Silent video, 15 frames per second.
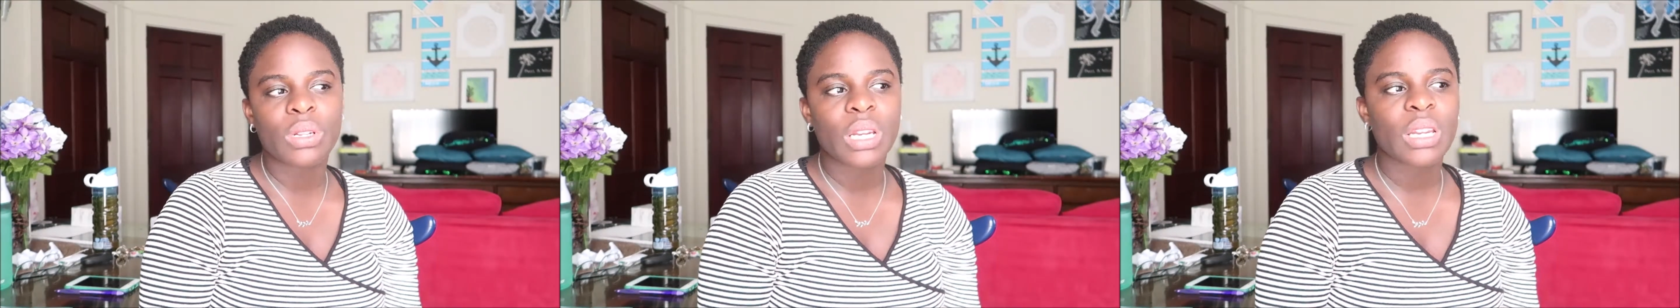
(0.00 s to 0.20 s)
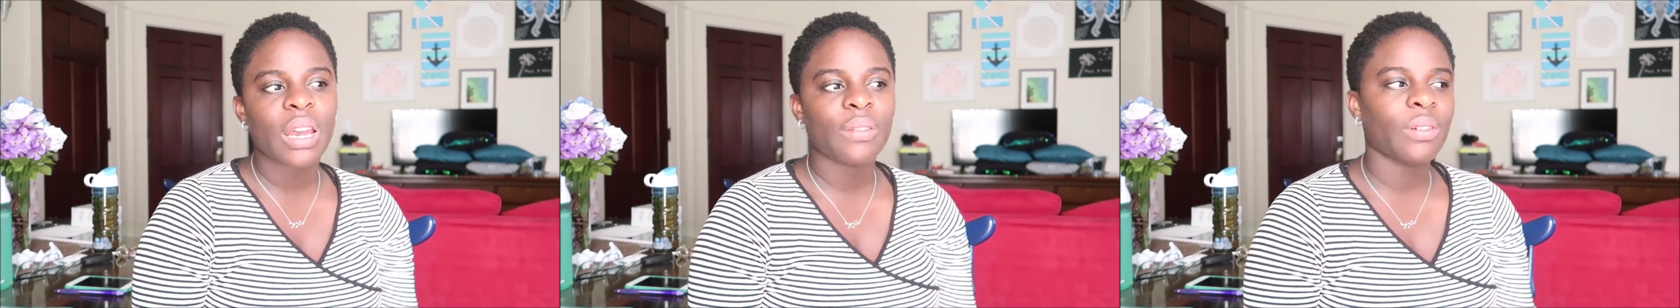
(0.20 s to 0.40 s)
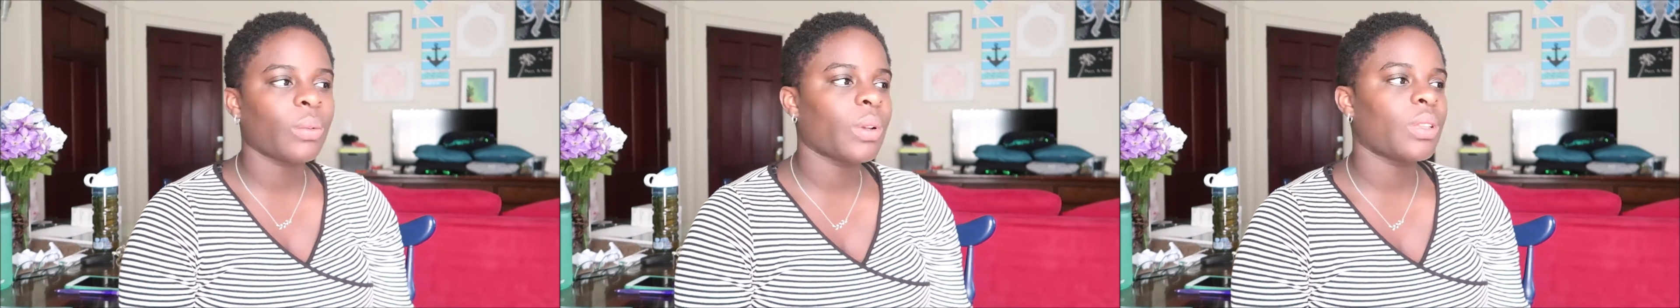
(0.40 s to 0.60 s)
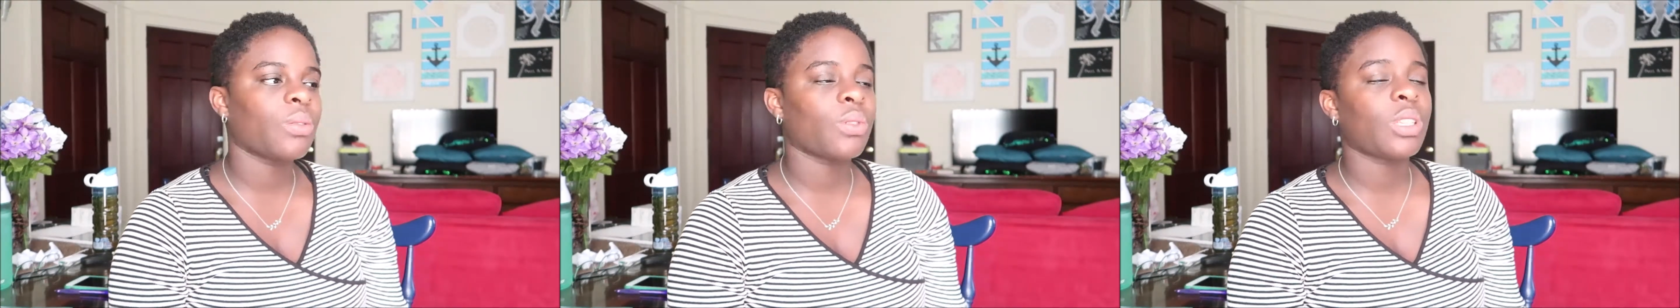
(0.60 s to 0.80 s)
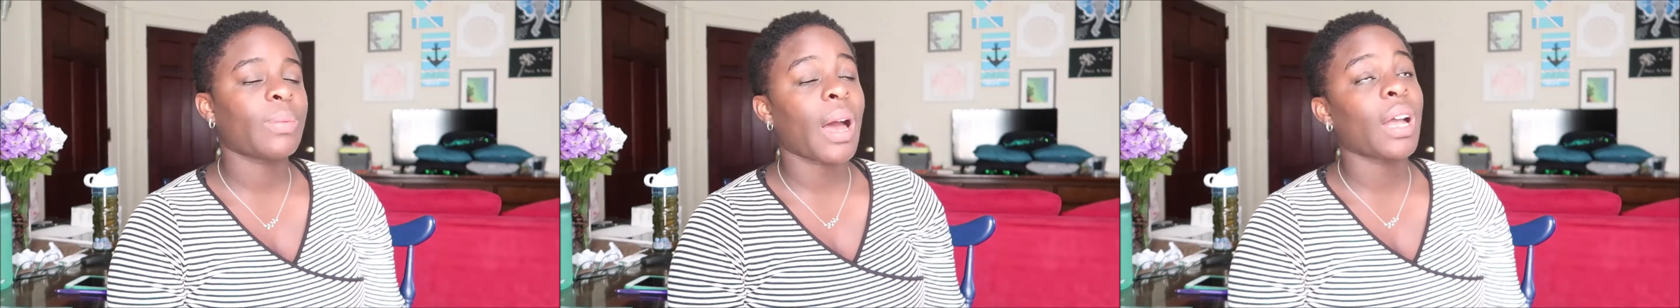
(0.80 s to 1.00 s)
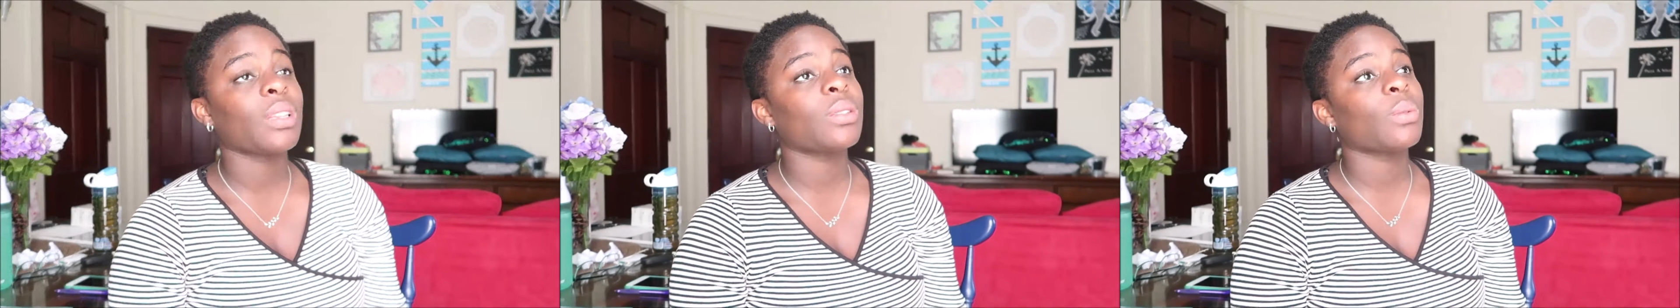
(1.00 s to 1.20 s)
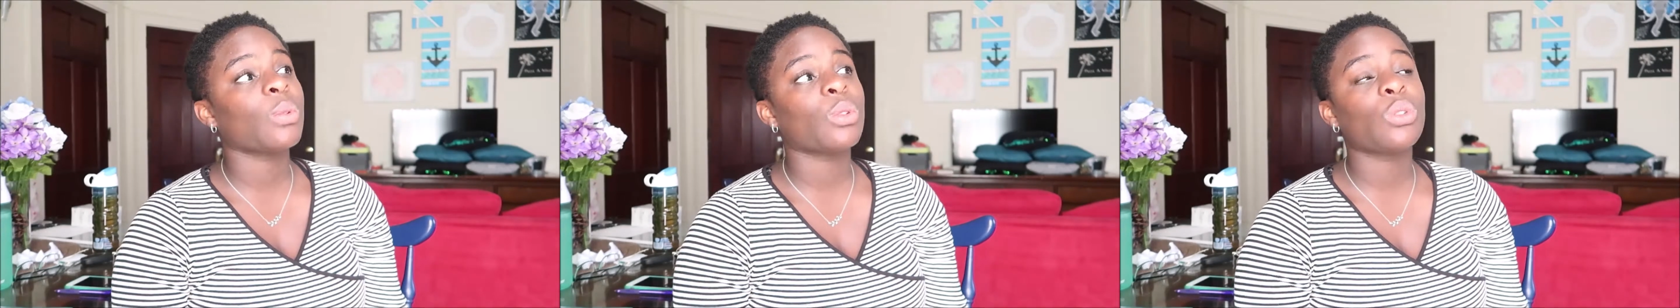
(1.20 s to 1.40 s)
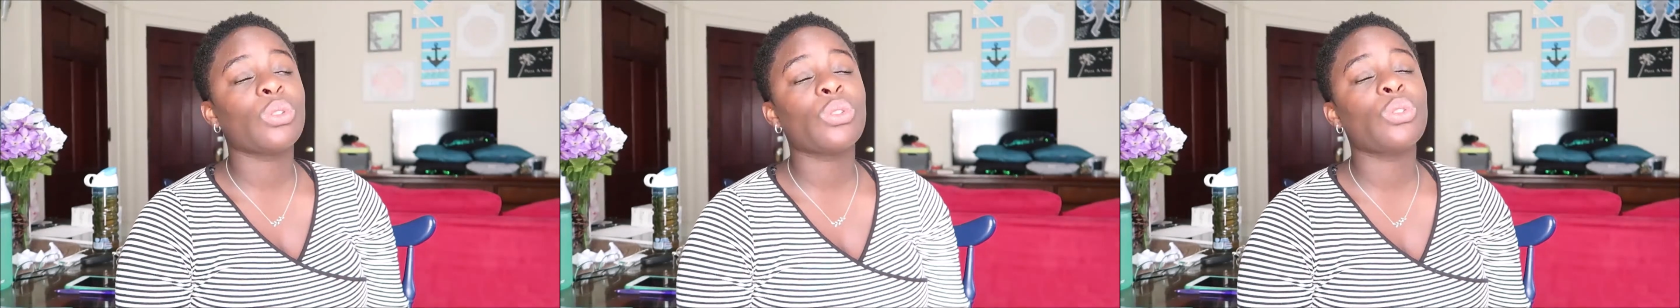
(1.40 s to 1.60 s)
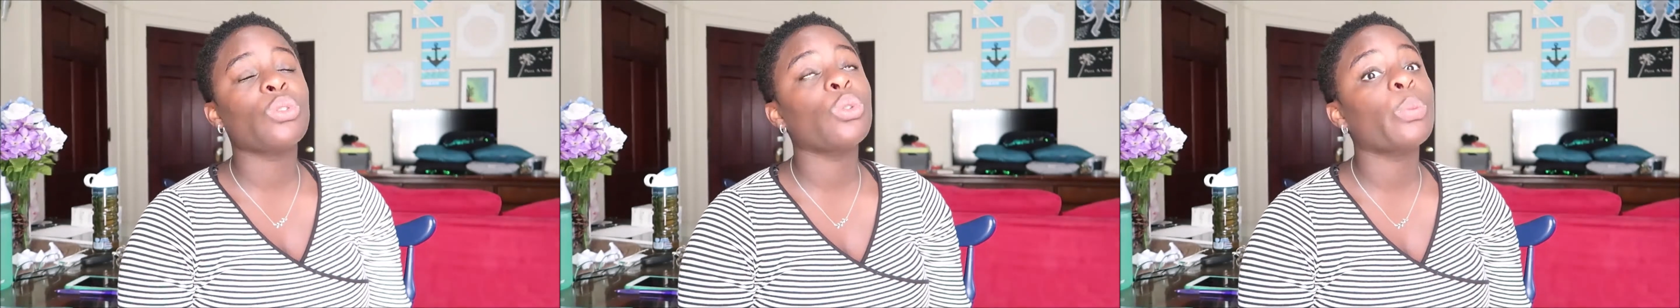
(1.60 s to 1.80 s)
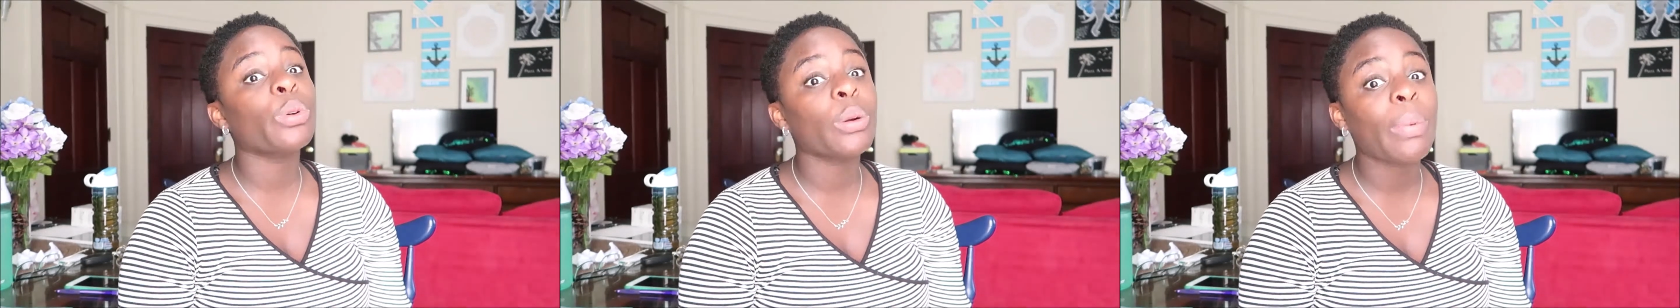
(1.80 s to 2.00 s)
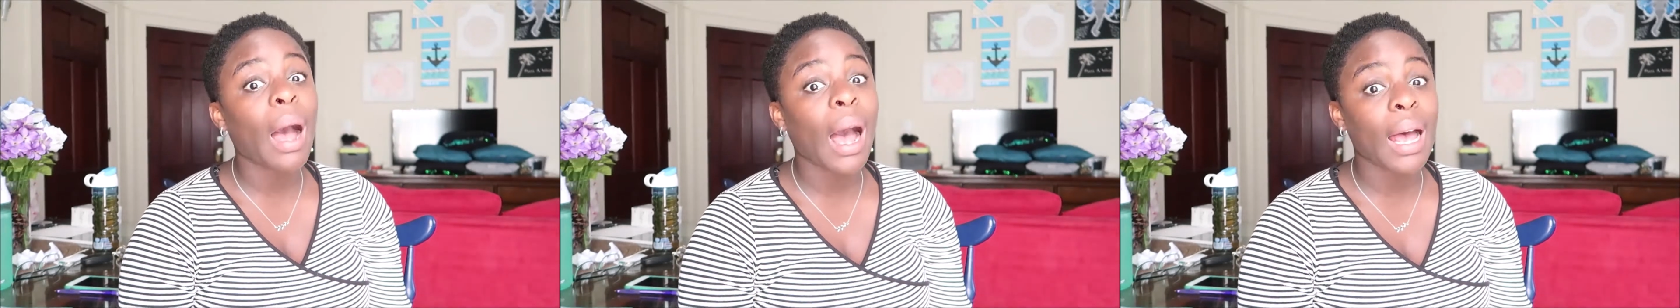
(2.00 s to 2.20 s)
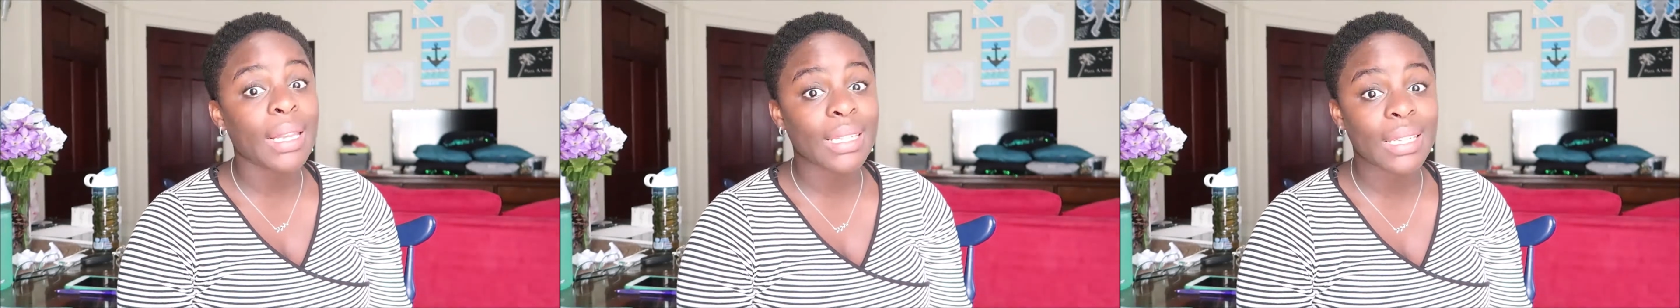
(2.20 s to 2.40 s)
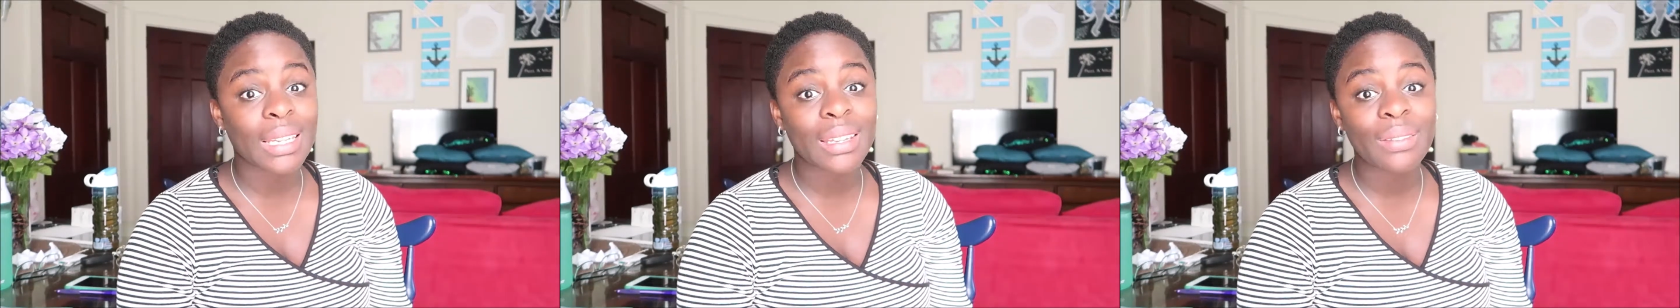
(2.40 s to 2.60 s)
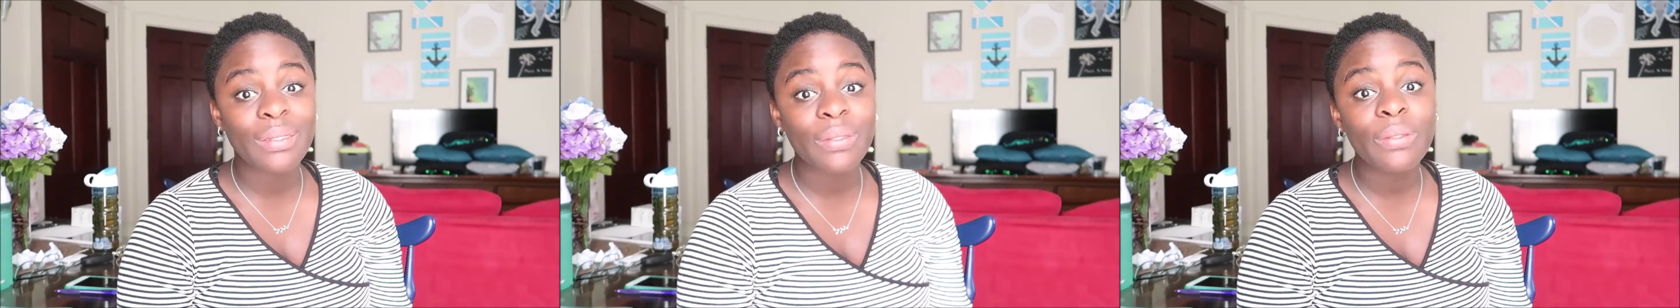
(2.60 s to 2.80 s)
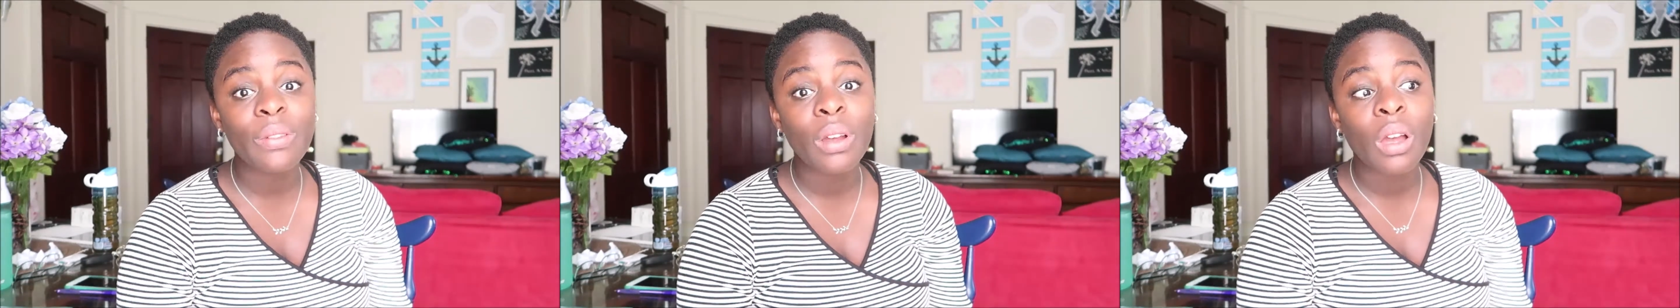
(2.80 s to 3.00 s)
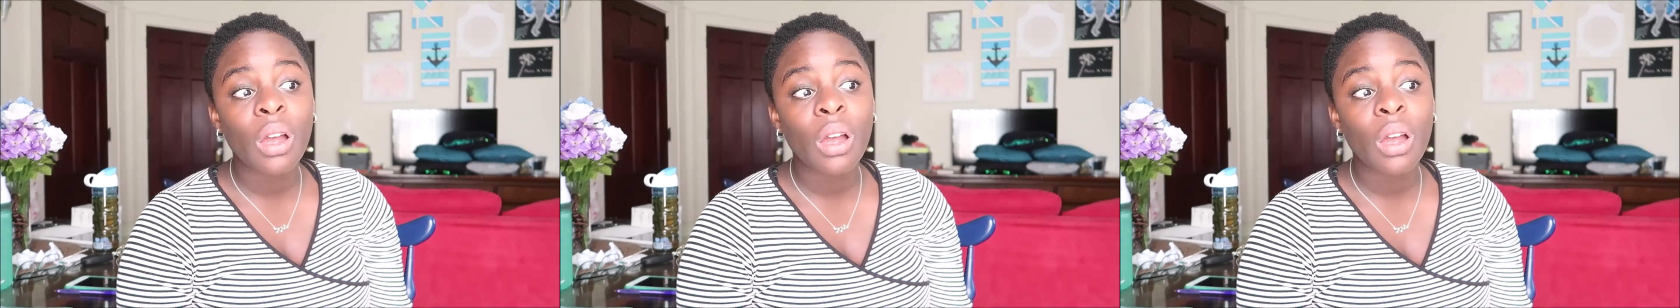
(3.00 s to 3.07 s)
And everyone's response was super positive.